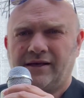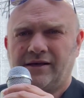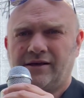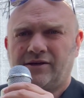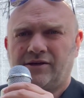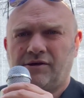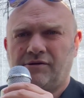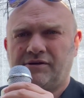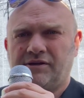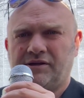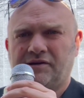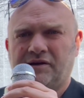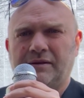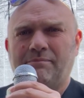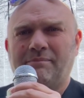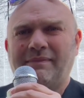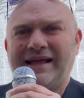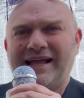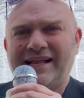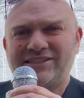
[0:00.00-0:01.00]
kooky kind of
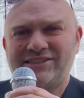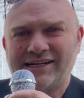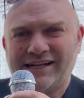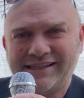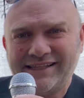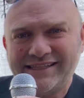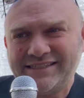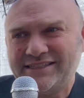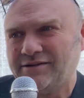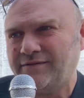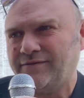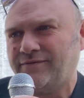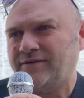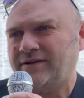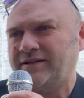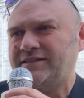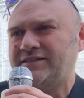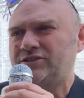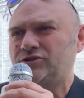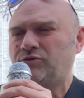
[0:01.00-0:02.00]
magic. Now this
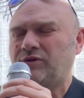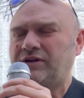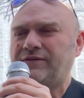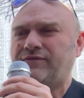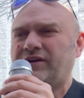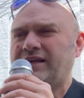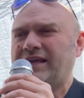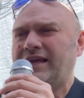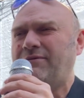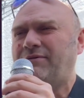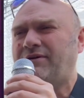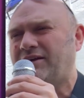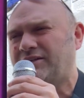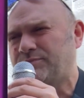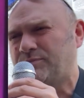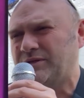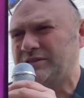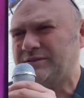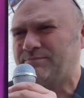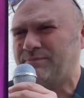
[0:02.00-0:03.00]
is really freaky. Here he goes,
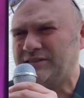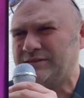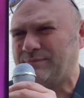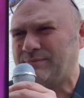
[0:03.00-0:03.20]
puts